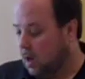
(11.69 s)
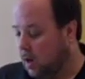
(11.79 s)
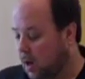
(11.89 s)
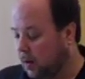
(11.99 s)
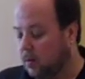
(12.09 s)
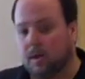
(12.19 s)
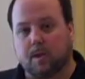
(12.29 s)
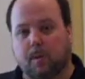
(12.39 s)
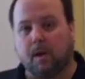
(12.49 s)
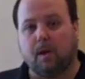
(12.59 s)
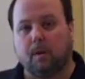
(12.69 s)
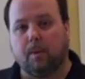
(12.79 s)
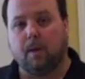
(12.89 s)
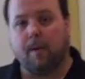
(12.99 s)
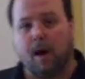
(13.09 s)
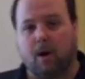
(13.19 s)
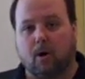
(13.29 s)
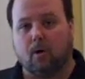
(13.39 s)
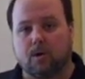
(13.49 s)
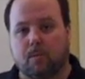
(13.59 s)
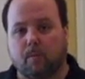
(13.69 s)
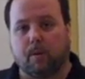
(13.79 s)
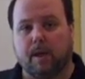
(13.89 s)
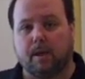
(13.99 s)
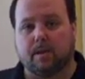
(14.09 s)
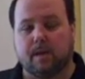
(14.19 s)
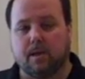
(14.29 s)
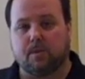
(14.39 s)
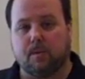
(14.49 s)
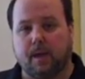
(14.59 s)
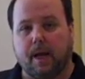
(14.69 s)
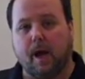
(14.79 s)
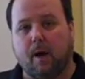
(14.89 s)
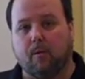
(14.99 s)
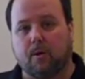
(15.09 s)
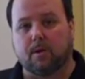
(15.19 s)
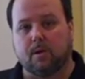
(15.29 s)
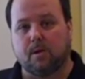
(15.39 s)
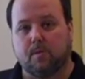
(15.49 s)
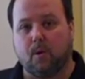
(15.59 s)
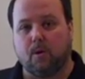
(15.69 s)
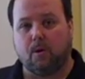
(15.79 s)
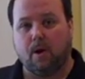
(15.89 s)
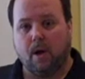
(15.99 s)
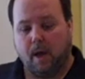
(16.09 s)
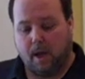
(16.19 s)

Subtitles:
I'm going to explain a little bit about our cold smoke plate accessory and how it works in the smoker,